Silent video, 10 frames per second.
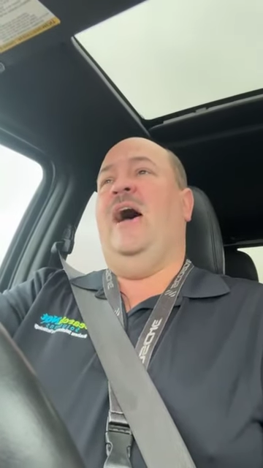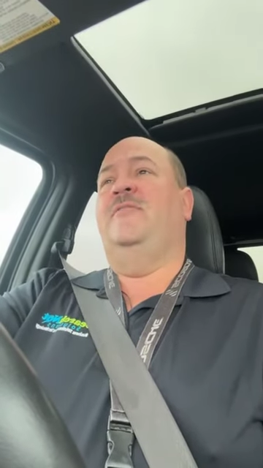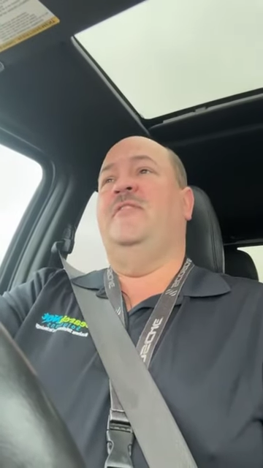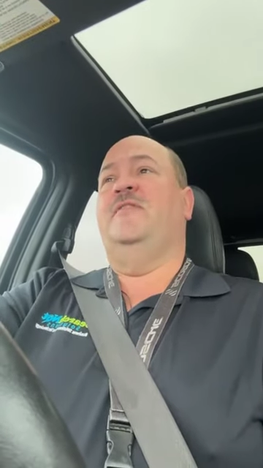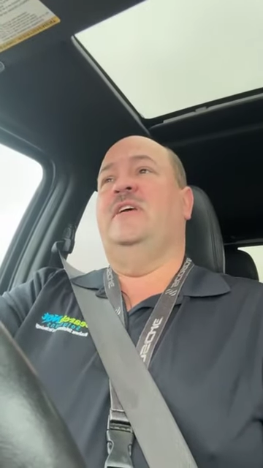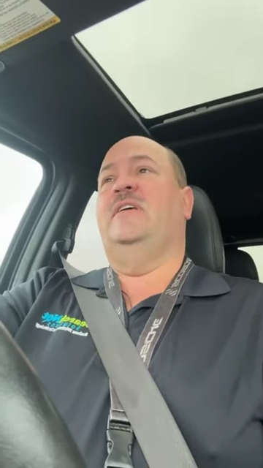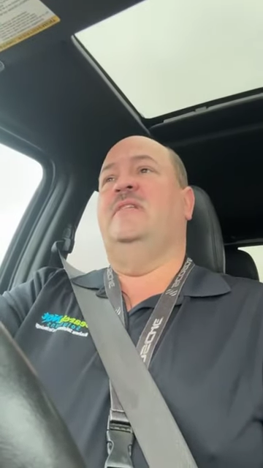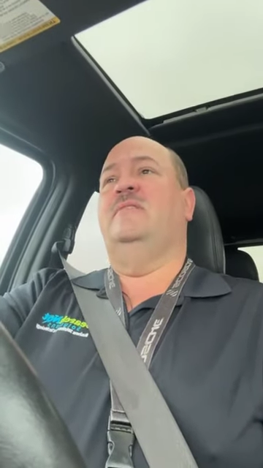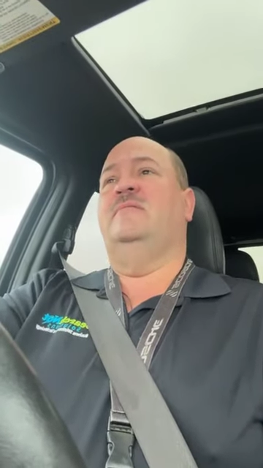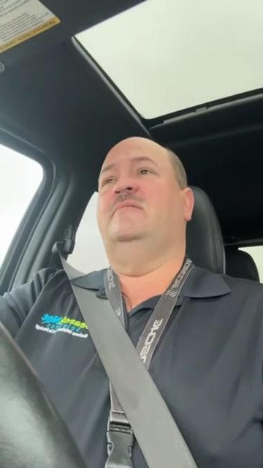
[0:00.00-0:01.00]
half of
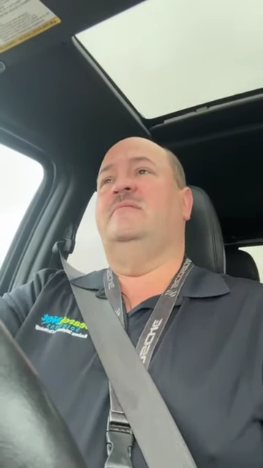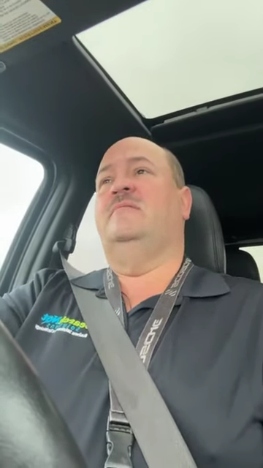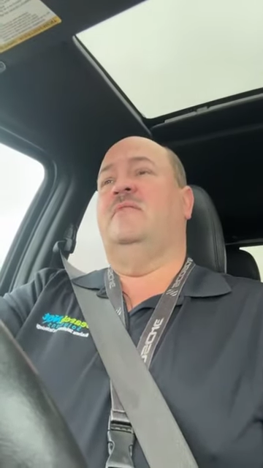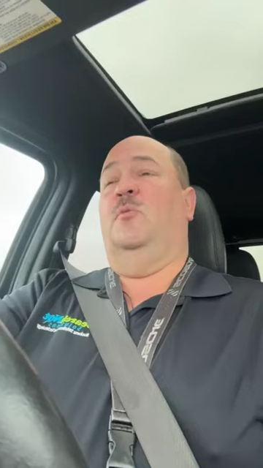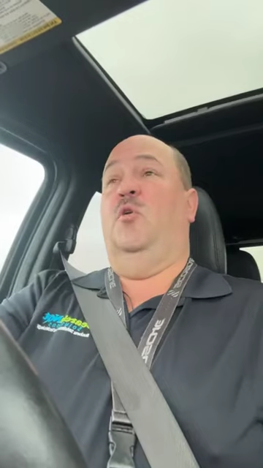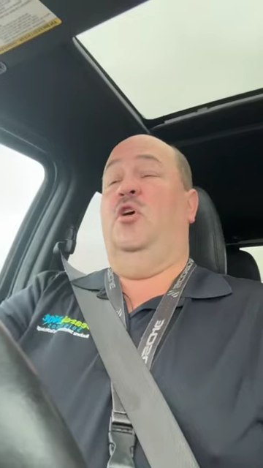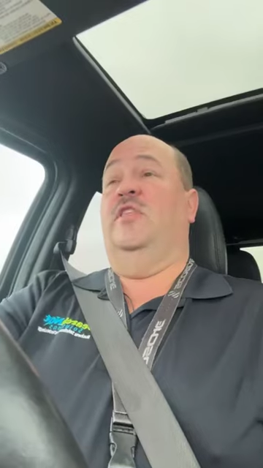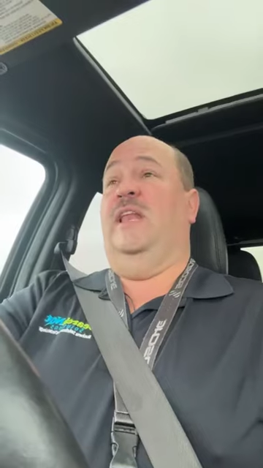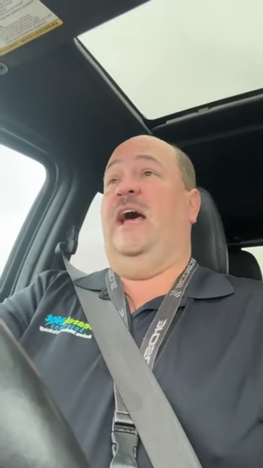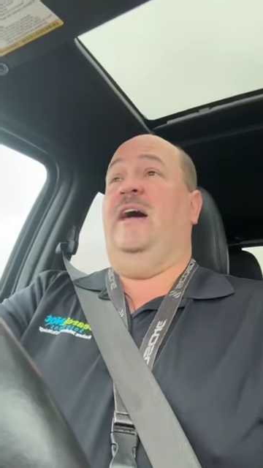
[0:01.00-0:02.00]
it, or
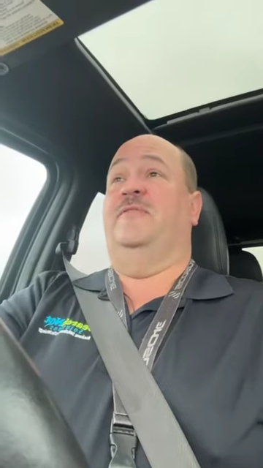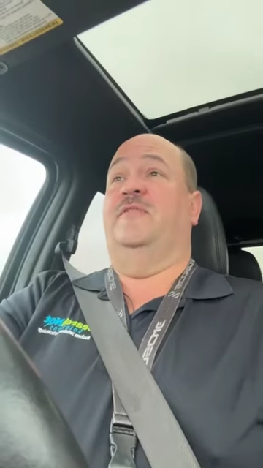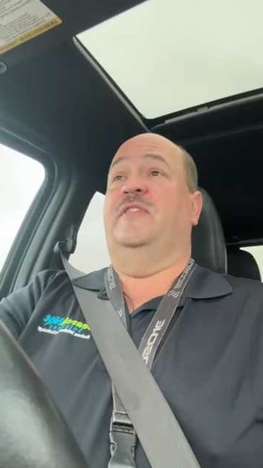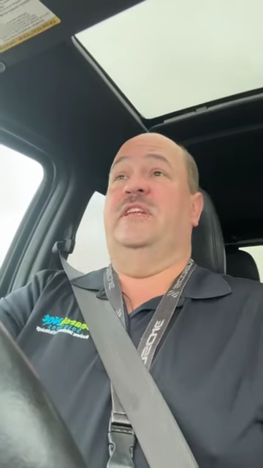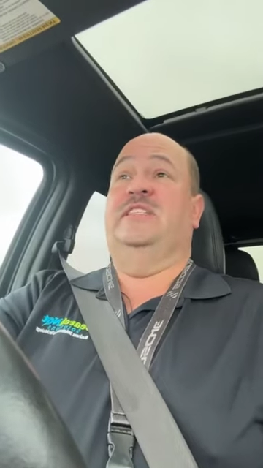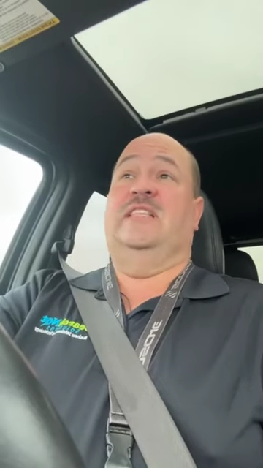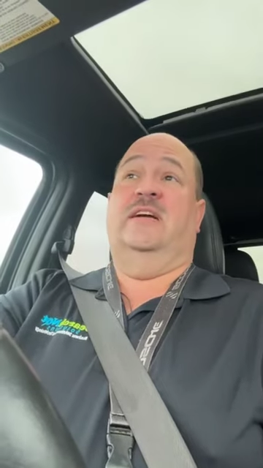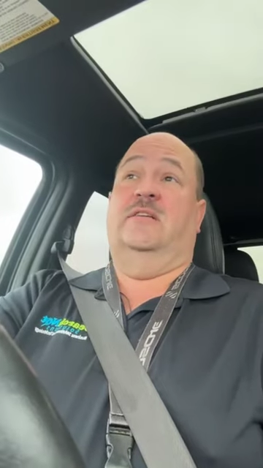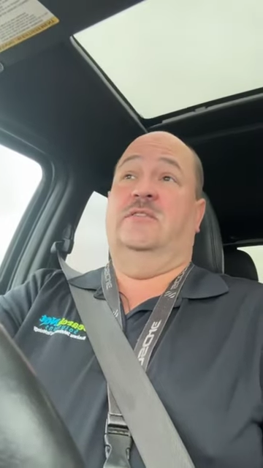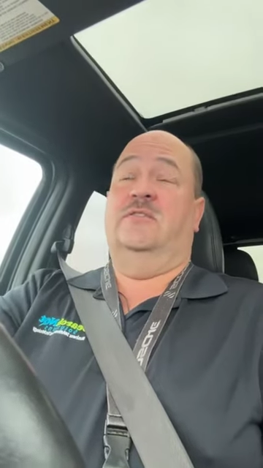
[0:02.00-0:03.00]
more than half of it, is
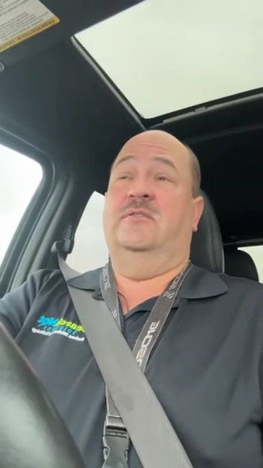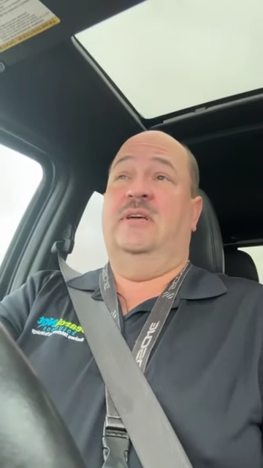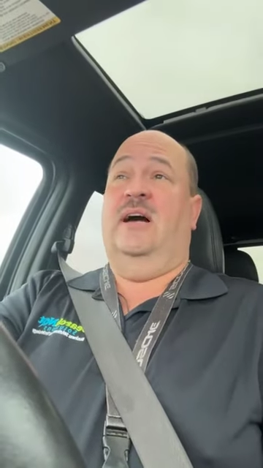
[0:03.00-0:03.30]
theirs.